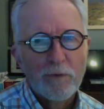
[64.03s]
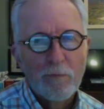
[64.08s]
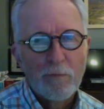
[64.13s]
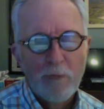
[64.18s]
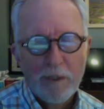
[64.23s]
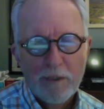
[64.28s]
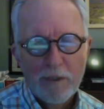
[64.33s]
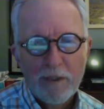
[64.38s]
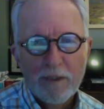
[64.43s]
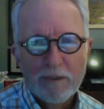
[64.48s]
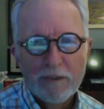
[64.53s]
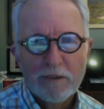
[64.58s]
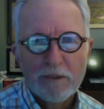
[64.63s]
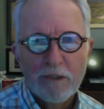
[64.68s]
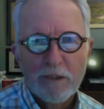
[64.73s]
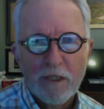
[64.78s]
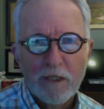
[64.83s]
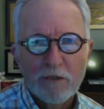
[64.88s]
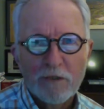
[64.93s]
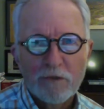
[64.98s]
Monday
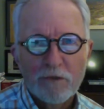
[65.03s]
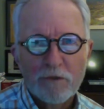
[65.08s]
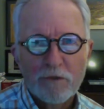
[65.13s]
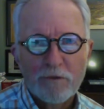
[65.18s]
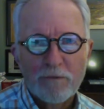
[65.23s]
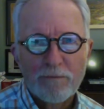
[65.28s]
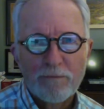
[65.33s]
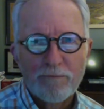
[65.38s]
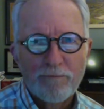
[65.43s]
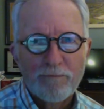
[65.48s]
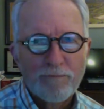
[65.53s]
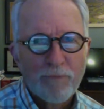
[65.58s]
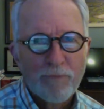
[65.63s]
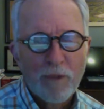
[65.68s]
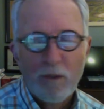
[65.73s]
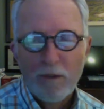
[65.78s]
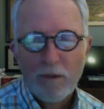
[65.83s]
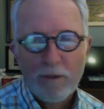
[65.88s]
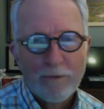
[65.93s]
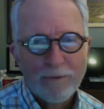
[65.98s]
section,
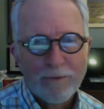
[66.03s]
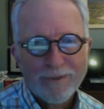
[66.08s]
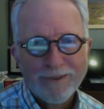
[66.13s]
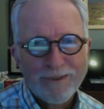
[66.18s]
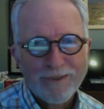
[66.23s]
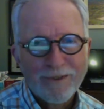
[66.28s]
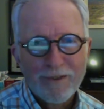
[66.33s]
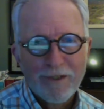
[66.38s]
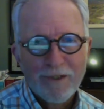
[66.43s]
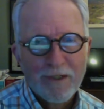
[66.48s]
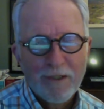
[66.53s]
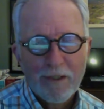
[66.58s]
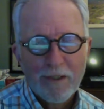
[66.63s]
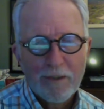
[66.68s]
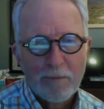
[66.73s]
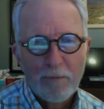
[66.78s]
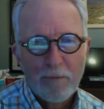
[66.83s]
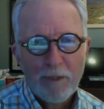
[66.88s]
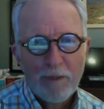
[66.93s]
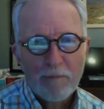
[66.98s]
we're still not going to
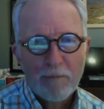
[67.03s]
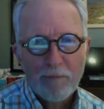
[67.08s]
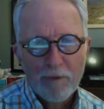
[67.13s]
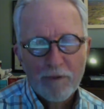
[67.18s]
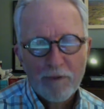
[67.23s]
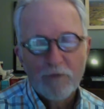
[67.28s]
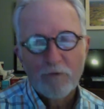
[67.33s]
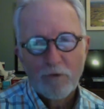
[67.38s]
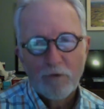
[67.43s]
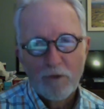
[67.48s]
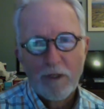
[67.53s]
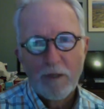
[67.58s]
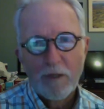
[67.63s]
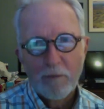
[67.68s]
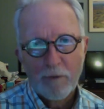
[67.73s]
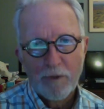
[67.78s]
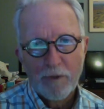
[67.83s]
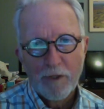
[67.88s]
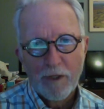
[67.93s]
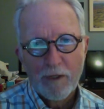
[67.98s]
meet because of
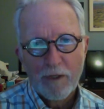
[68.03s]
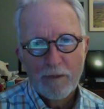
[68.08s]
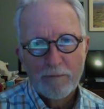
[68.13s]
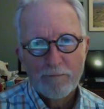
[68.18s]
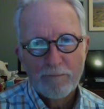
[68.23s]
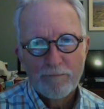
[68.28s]
Labor Day.